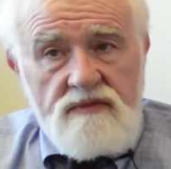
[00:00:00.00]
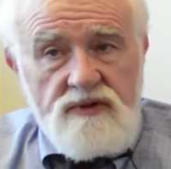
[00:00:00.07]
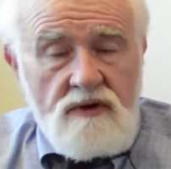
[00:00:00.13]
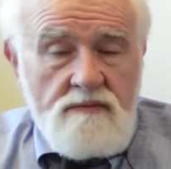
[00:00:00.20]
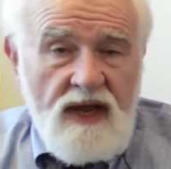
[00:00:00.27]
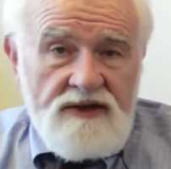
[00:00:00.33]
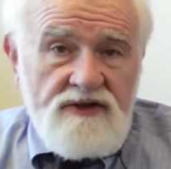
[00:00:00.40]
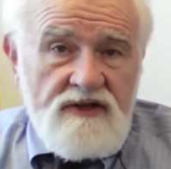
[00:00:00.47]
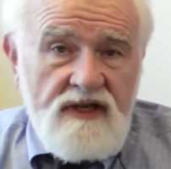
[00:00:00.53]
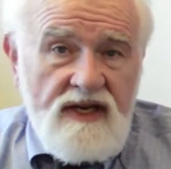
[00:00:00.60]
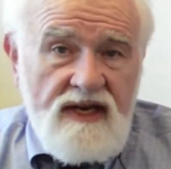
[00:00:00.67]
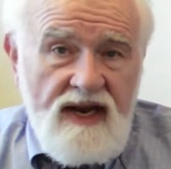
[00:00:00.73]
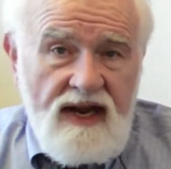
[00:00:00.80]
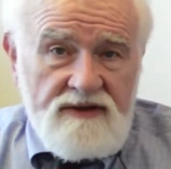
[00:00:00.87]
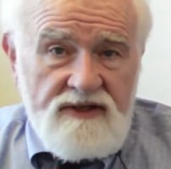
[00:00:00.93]
should mention,
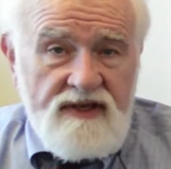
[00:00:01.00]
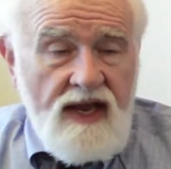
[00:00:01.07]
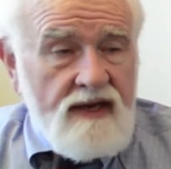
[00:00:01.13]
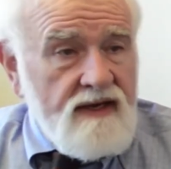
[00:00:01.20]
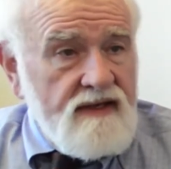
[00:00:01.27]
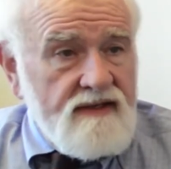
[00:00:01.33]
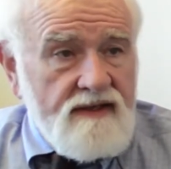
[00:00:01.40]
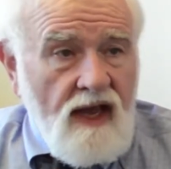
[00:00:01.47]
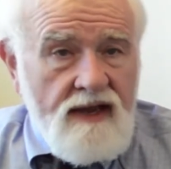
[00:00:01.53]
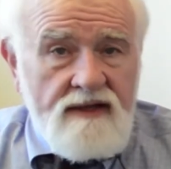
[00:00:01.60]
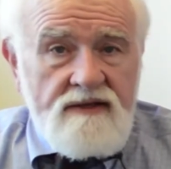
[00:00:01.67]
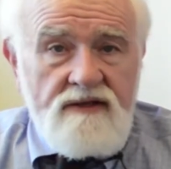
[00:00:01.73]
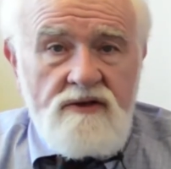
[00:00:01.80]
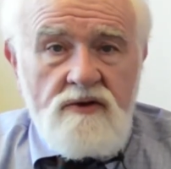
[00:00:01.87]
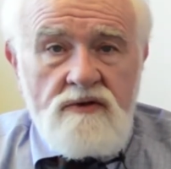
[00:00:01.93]
an outstanding
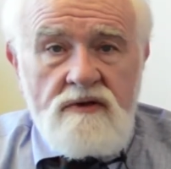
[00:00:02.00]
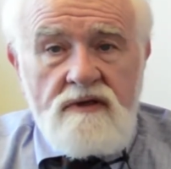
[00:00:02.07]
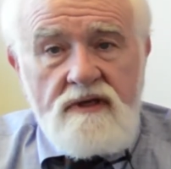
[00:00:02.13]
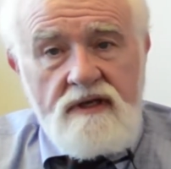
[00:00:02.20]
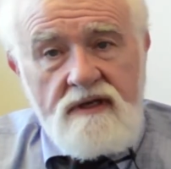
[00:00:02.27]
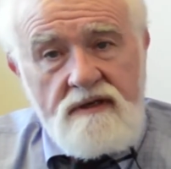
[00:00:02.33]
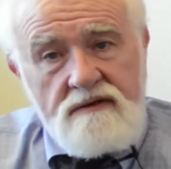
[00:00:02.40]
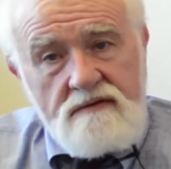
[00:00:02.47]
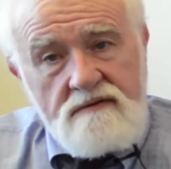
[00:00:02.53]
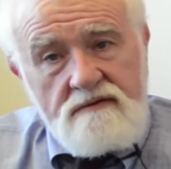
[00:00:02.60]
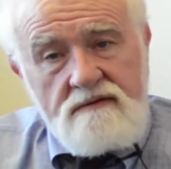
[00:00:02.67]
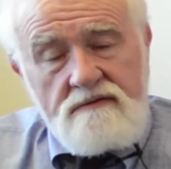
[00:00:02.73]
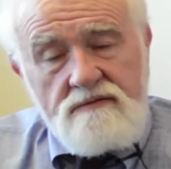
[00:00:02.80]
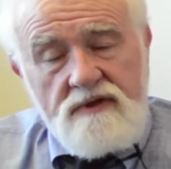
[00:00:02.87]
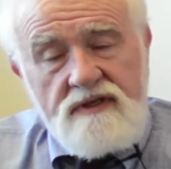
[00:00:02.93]
science student. He
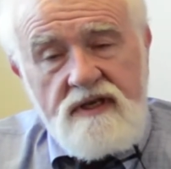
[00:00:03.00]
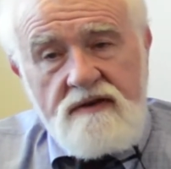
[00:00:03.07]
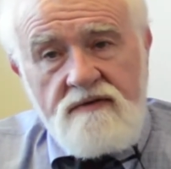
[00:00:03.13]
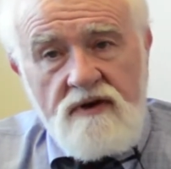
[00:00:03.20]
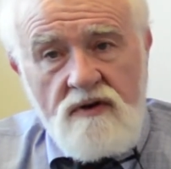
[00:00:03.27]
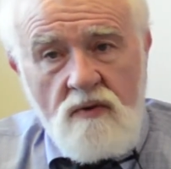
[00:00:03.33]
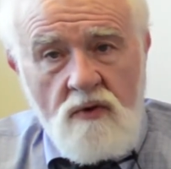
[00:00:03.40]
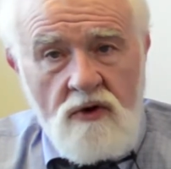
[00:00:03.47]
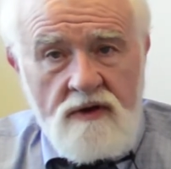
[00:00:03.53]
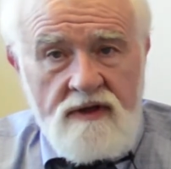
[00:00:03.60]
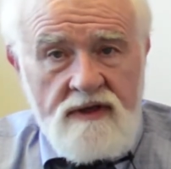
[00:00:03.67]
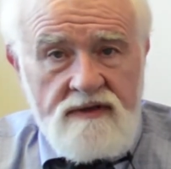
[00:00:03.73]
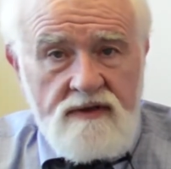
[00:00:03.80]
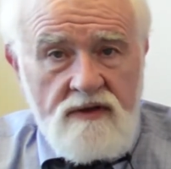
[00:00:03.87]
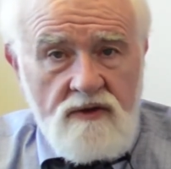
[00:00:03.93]
received an award
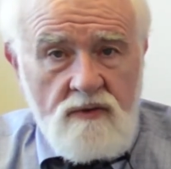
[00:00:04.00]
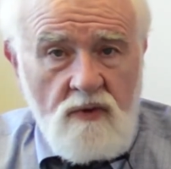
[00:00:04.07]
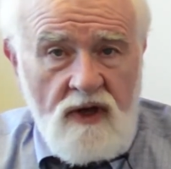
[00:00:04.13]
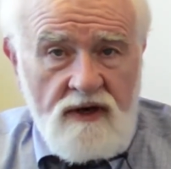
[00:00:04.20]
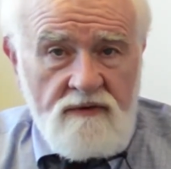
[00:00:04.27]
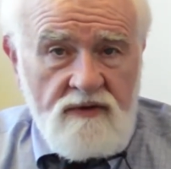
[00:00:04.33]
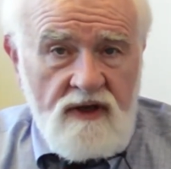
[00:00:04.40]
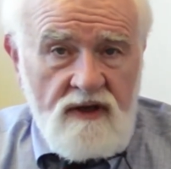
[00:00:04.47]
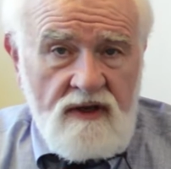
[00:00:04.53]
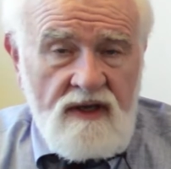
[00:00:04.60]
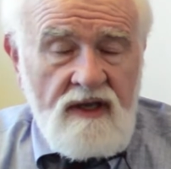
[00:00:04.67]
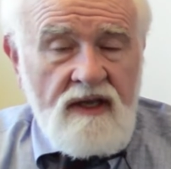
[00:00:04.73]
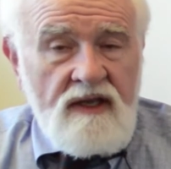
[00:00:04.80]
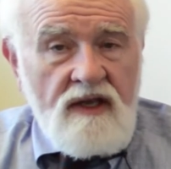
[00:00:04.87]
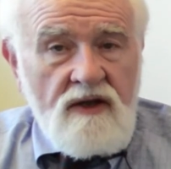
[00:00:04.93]
this year, one of the
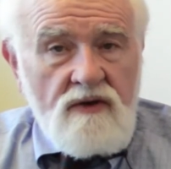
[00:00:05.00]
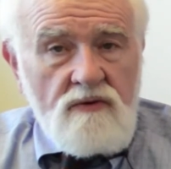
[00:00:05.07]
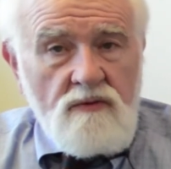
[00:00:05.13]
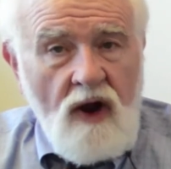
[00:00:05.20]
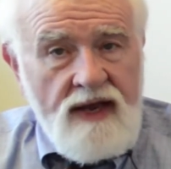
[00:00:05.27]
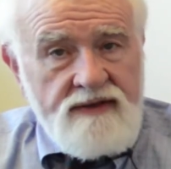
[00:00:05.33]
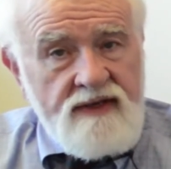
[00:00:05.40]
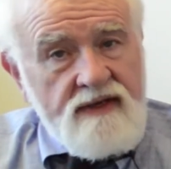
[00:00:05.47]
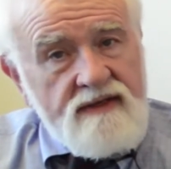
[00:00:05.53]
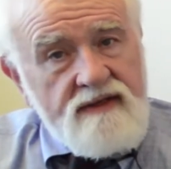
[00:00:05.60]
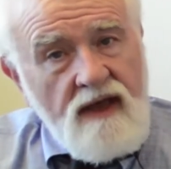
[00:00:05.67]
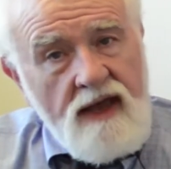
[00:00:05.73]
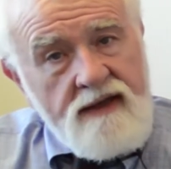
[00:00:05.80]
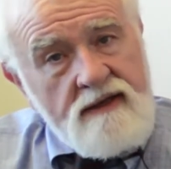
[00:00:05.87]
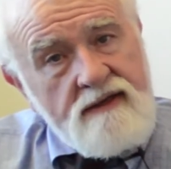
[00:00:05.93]
Rising
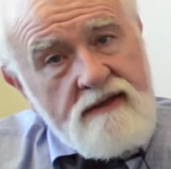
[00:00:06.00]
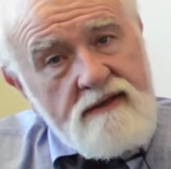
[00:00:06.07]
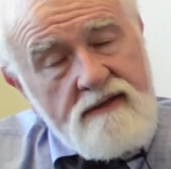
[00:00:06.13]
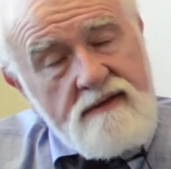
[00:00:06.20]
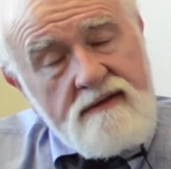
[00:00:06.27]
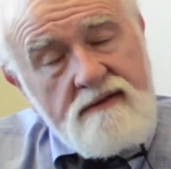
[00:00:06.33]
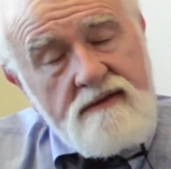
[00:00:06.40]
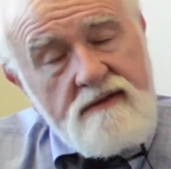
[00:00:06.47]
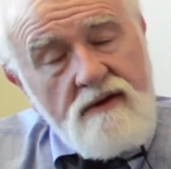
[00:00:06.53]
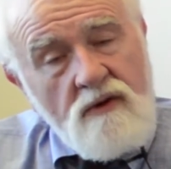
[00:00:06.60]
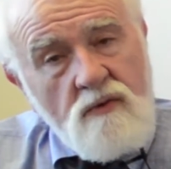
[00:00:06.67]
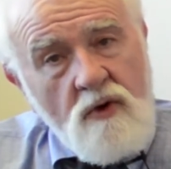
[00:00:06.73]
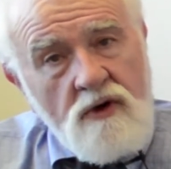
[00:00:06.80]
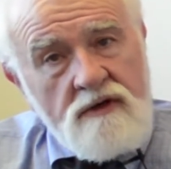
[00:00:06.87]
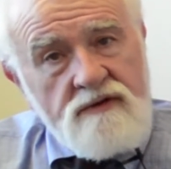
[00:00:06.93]
Scientist
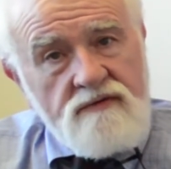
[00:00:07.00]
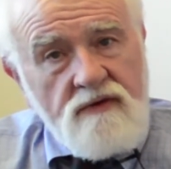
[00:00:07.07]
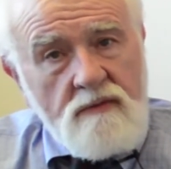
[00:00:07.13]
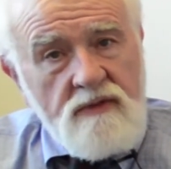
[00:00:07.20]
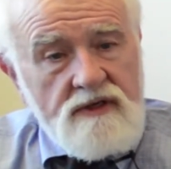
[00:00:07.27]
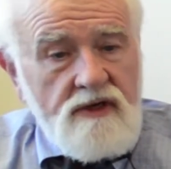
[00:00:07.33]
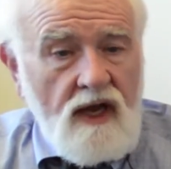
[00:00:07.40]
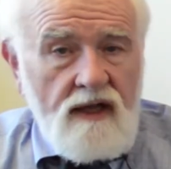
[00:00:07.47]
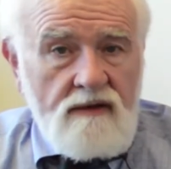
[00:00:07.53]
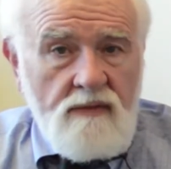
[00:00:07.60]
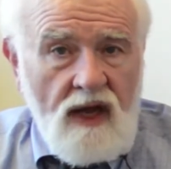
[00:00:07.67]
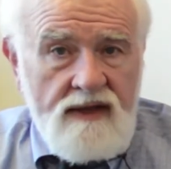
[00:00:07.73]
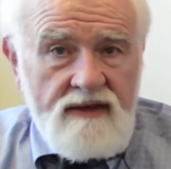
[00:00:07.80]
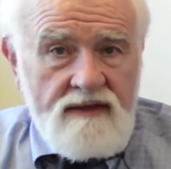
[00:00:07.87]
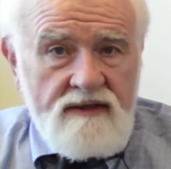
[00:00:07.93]
Awards from the Child
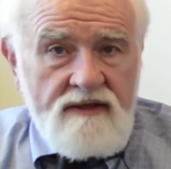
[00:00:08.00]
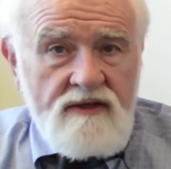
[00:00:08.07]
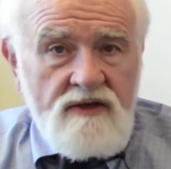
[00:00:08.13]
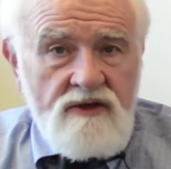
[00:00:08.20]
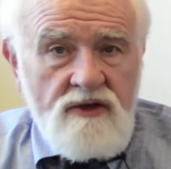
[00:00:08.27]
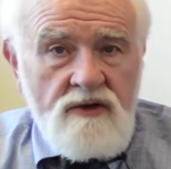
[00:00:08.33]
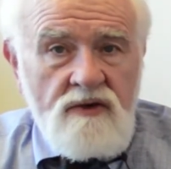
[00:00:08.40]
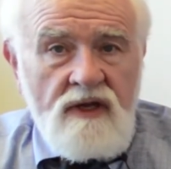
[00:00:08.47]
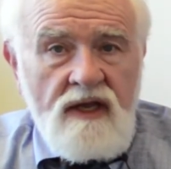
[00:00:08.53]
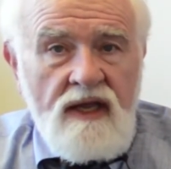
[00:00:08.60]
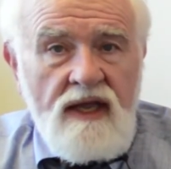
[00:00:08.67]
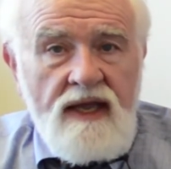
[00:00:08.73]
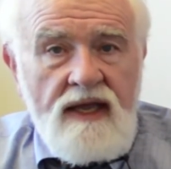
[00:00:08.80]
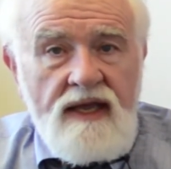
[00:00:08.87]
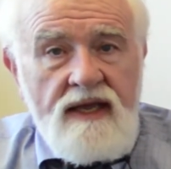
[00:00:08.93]
Mind Institute.
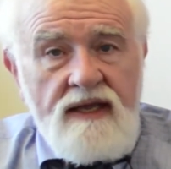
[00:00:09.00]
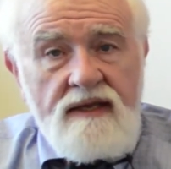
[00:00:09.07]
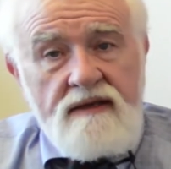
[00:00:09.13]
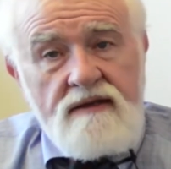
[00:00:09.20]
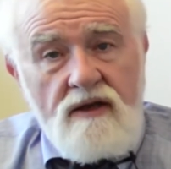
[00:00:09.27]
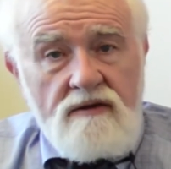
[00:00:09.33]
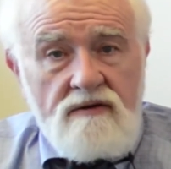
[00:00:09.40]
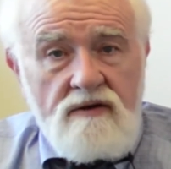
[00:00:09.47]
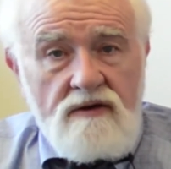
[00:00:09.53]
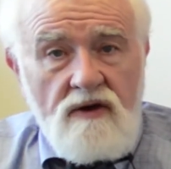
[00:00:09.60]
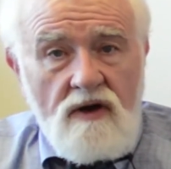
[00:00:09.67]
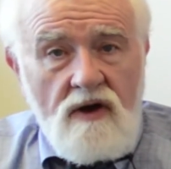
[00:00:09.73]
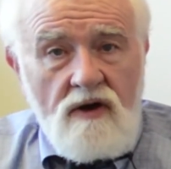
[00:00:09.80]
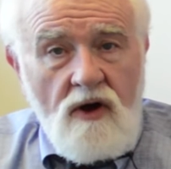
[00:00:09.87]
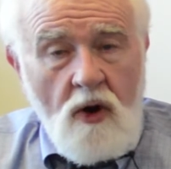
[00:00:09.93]
He
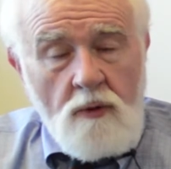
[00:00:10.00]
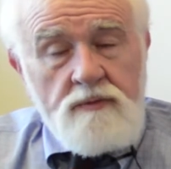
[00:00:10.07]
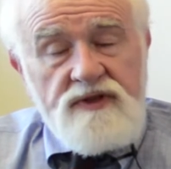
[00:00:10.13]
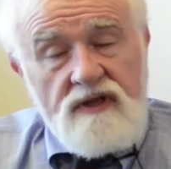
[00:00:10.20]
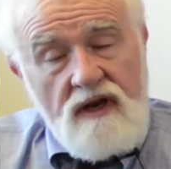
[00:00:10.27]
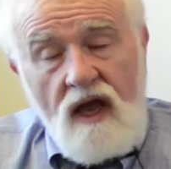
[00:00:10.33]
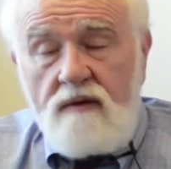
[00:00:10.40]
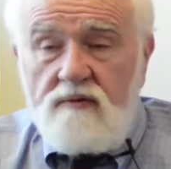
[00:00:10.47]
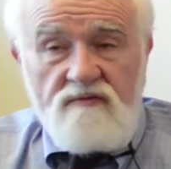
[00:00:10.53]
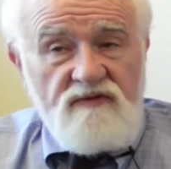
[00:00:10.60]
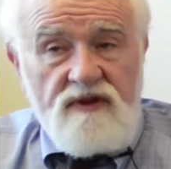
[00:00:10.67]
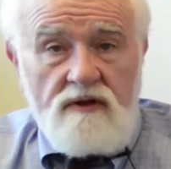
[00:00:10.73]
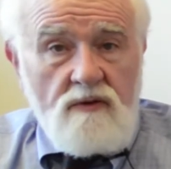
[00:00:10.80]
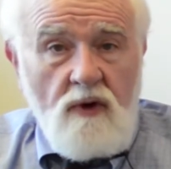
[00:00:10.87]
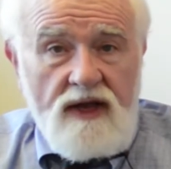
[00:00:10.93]
hopes, and I
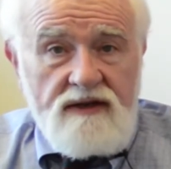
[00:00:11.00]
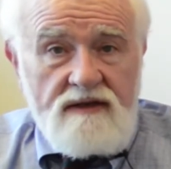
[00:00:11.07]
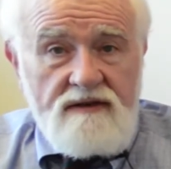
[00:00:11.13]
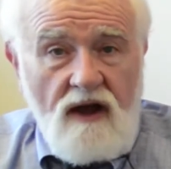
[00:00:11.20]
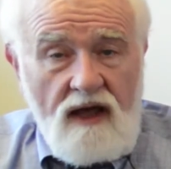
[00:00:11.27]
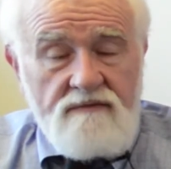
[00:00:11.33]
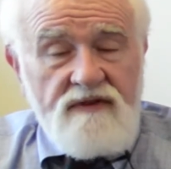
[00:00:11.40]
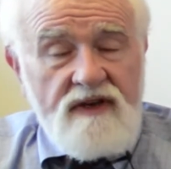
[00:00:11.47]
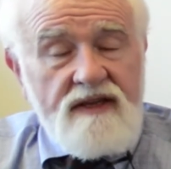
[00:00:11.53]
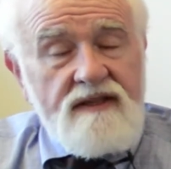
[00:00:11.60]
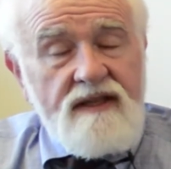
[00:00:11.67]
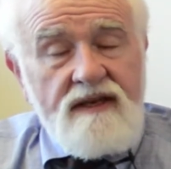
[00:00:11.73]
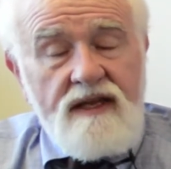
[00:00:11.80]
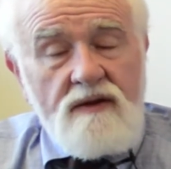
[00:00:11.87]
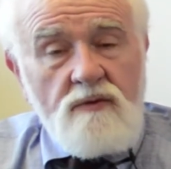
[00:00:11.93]
feel quite
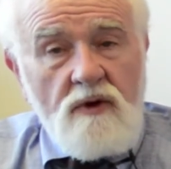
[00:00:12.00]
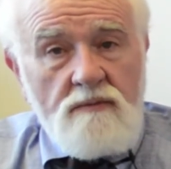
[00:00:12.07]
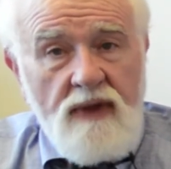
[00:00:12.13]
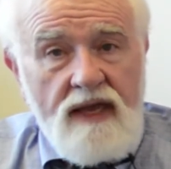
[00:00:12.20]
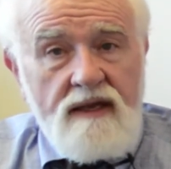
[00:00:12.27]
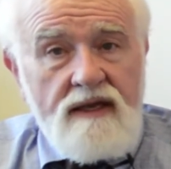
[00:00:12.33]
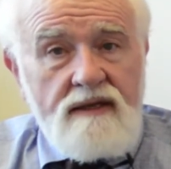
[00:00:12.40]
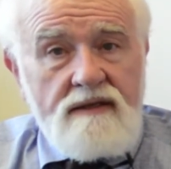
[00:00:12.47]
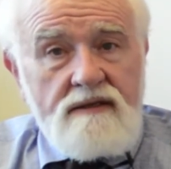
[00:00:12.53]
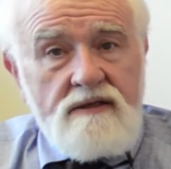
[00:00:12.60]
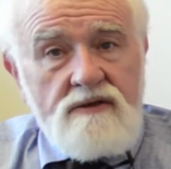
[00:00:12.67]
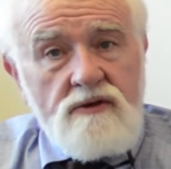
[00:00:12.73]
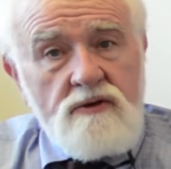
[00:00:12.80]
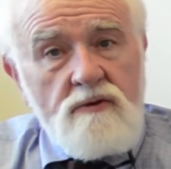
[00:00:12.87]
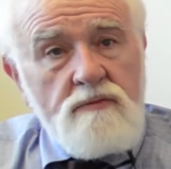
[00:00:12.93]
confident that he will make it,
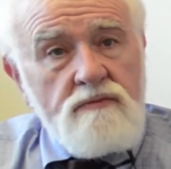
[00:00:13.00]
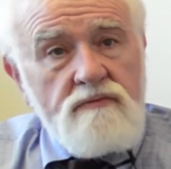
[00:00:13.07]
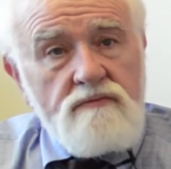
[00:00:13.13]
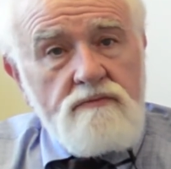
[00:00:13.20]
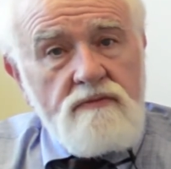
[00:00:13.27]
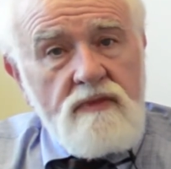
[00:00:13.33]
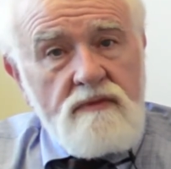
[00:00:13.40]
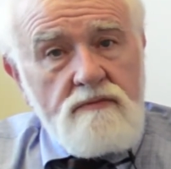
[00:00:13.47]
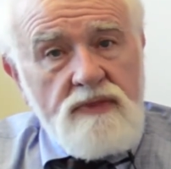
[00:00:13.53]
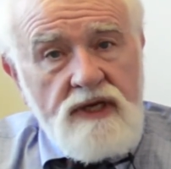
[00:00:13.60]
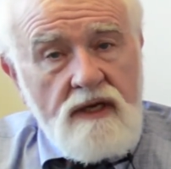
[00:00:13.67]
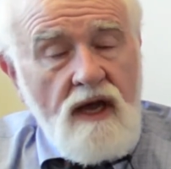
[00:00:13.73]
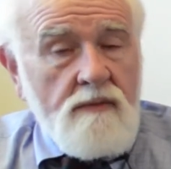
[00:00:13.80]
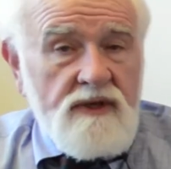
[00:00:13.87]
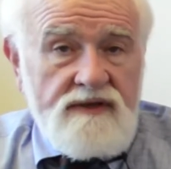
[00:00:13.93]
to
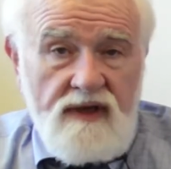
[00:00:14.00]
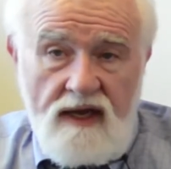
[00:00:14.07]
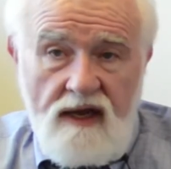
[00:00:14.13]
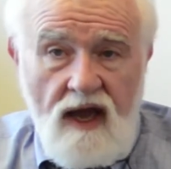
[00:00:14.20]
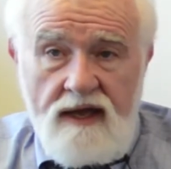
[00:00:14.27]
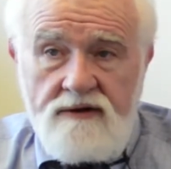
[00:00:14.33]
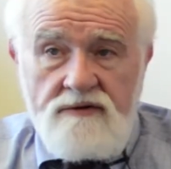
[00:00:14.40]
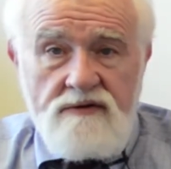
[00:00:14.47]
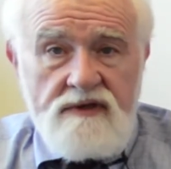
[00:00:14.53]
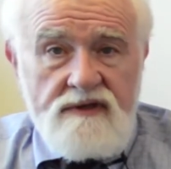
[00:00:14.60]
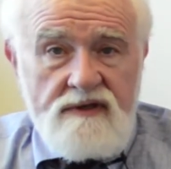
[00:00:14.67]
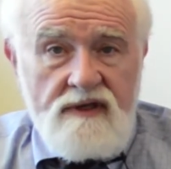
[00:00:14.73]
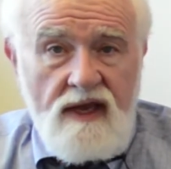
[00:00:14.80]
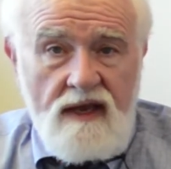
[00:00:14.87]
become a psychiatrist